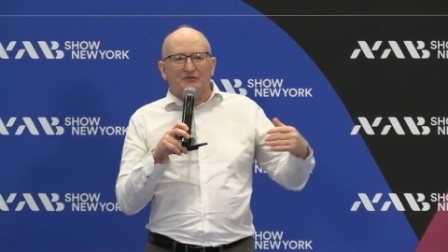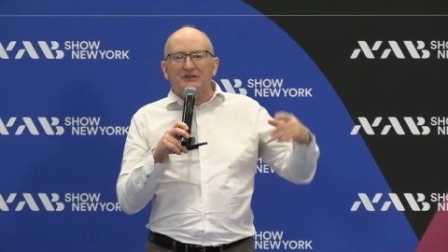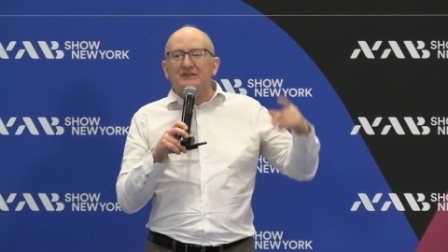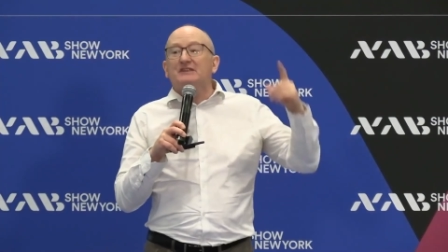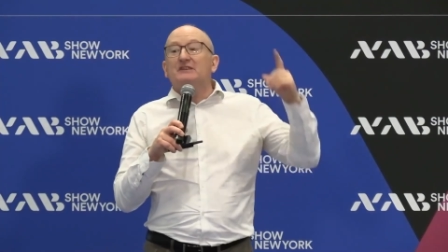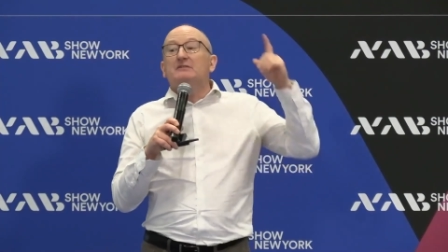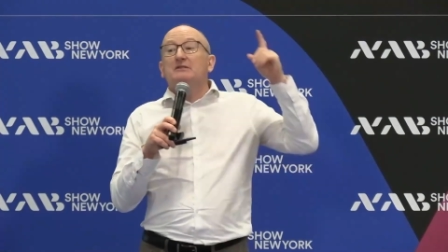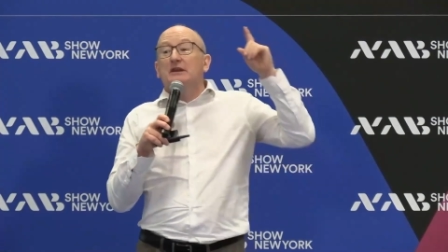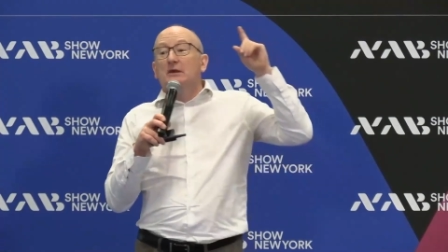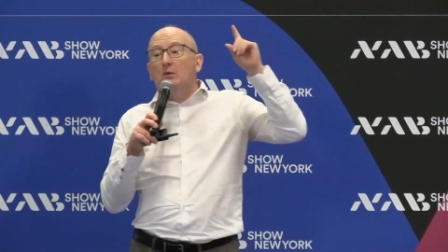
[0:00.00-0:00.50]
There
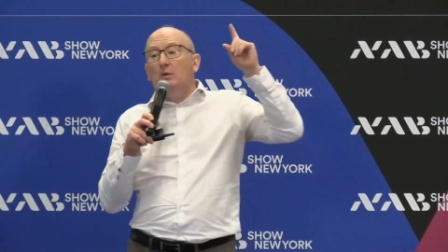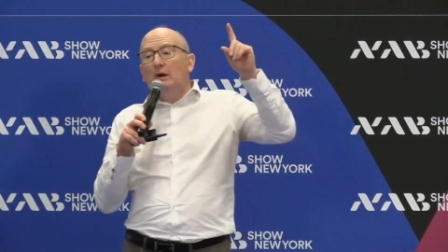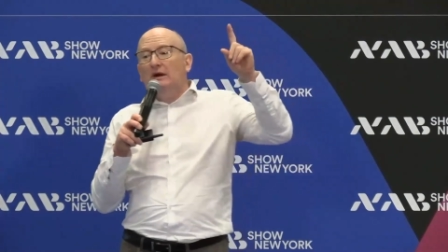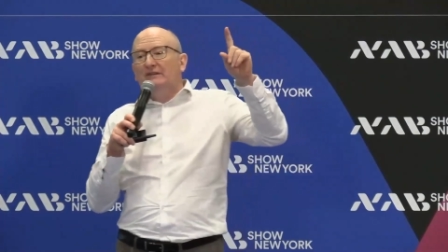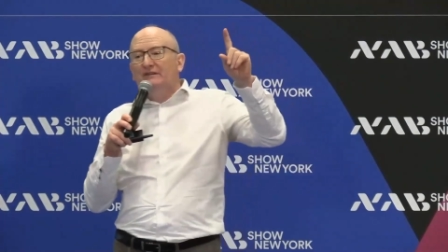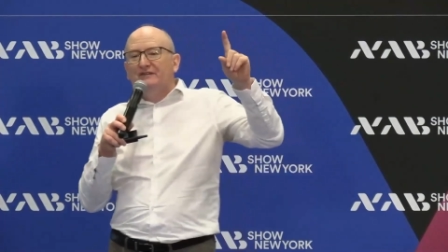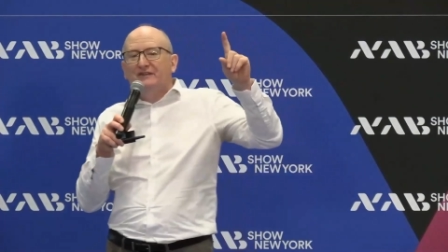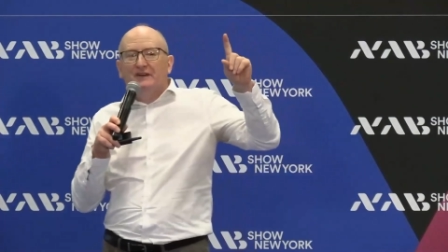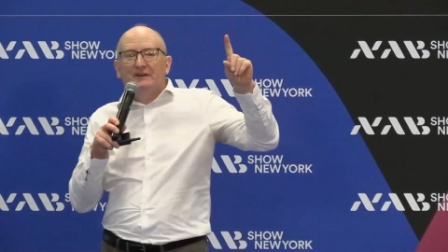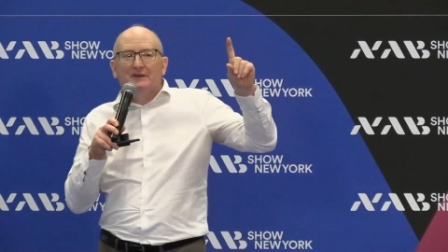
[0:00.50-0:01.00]
is only
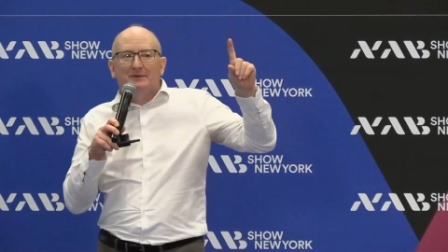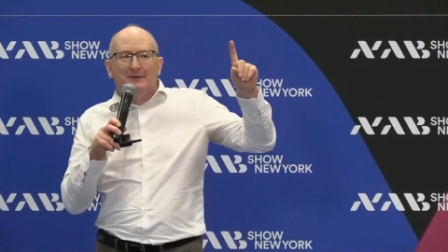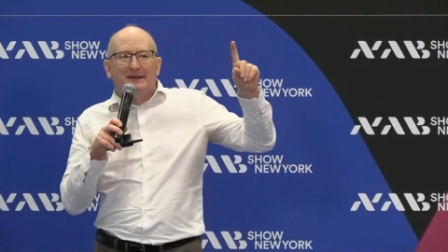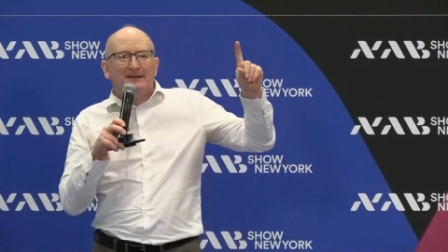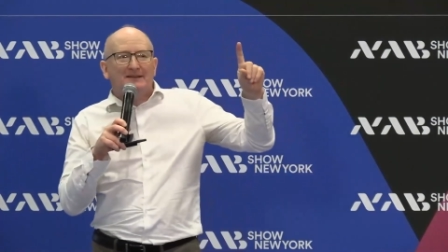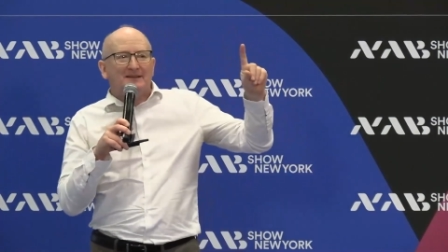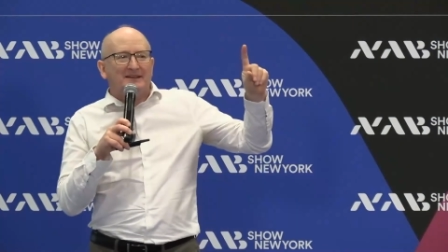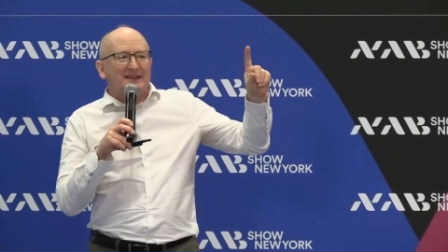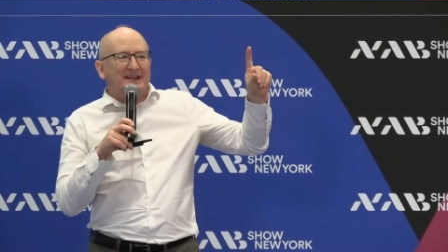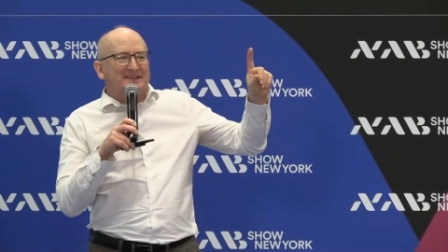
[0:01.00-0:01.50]
one
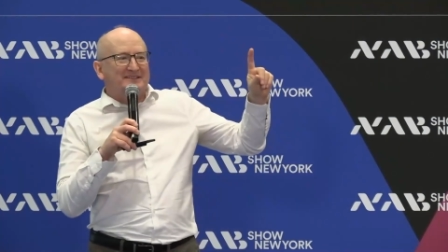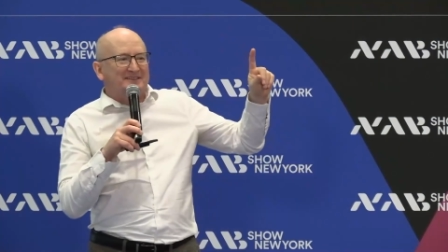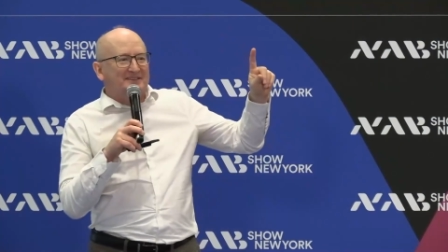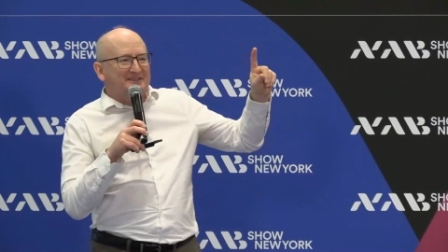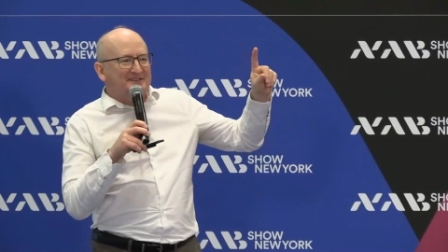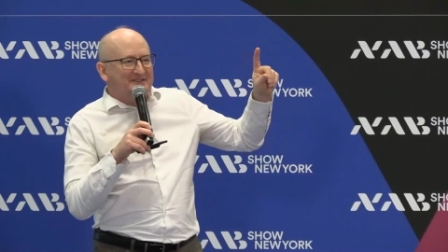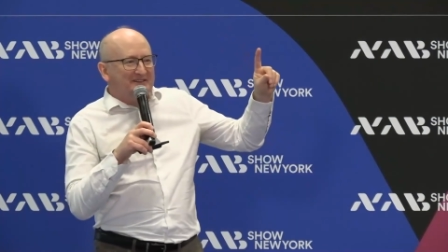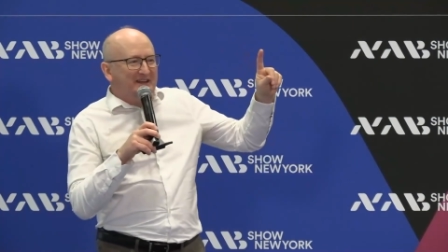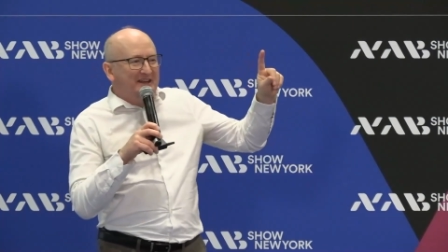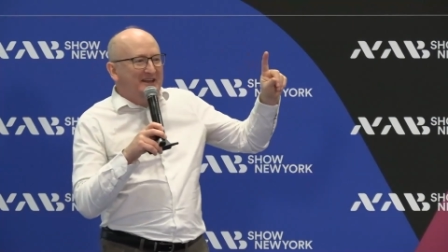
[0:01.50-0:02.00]
fundamental
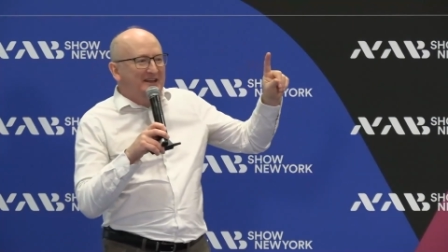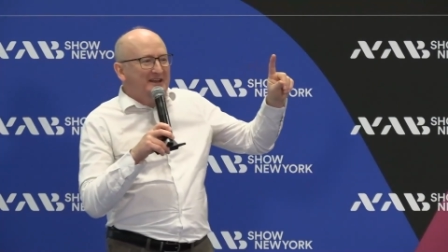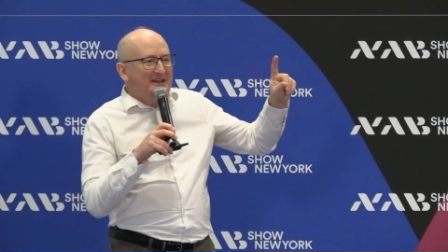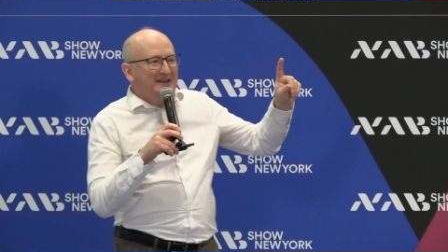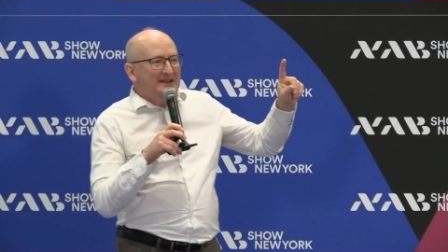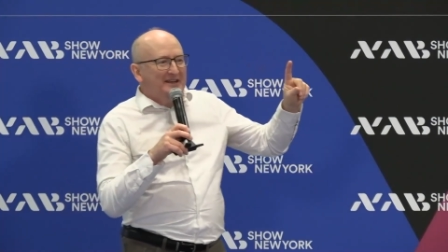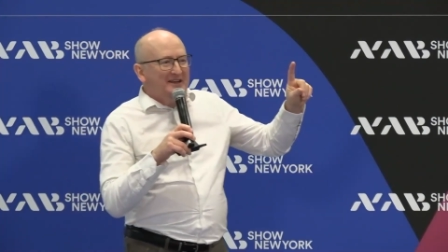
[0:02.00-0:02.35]
latency